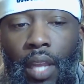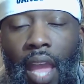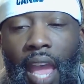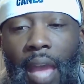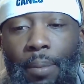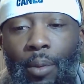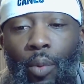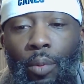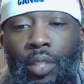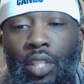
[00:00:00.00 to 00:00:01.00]
happened,
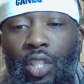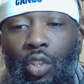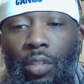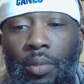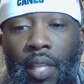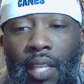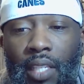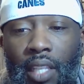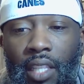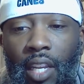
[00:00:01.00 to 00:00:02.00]
what was the
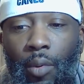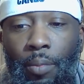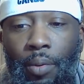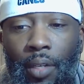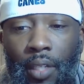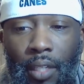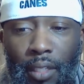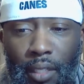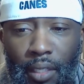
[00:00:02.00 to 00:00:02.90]
circumstances that they were put in.